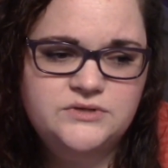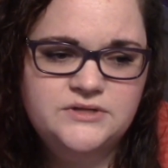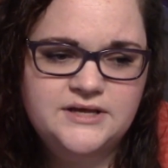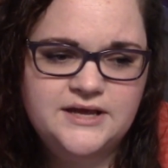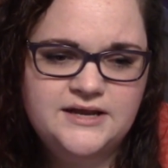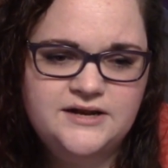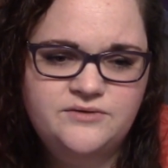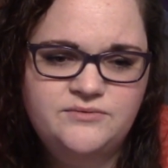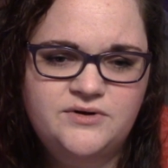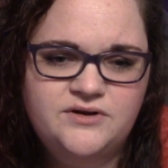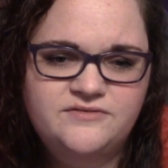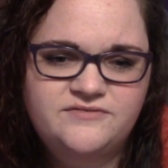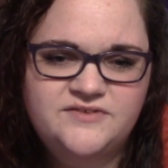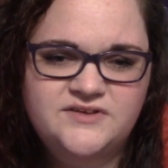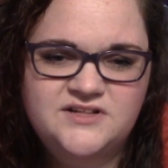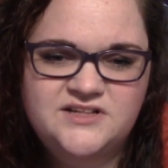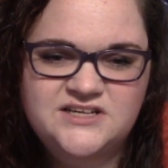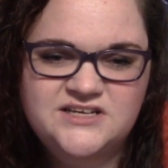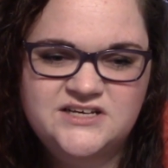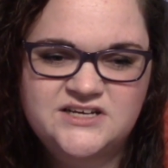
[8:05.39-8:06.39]
Like, I didn't want to
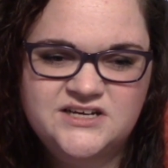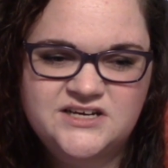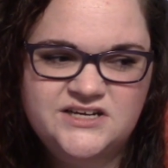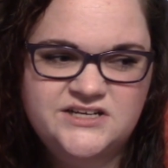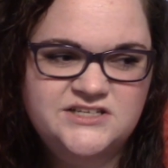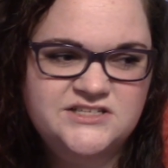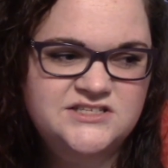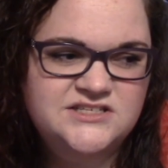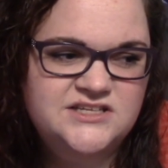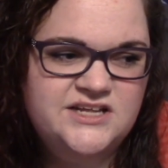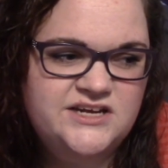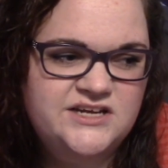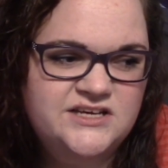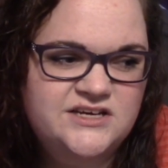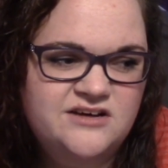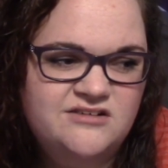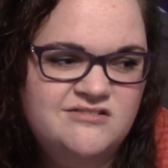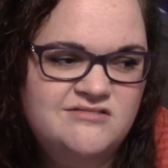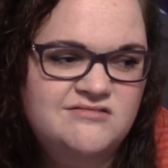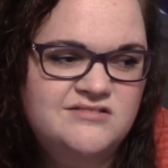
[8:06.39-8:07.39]
feel like I just let it
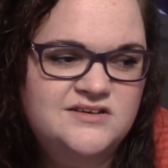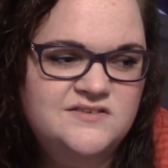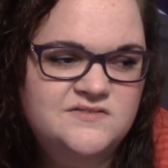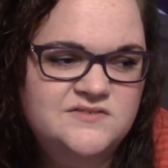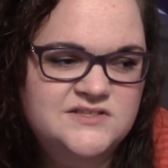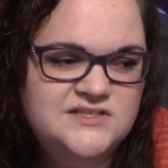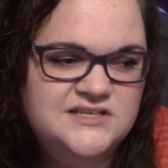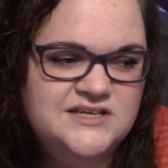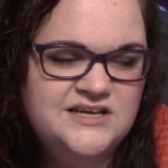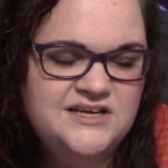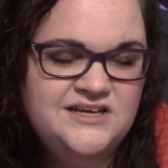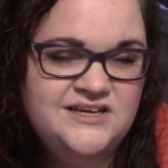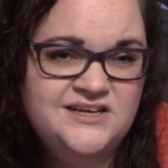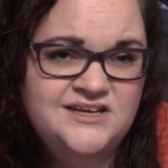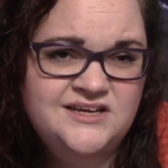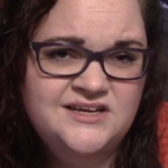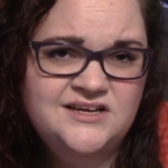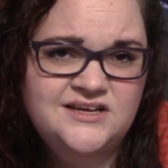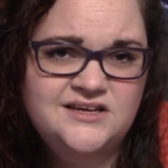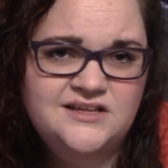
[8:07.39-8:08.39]
go and was like, ha,
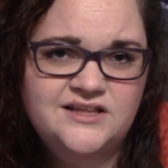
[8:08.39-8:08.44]
ha, ha.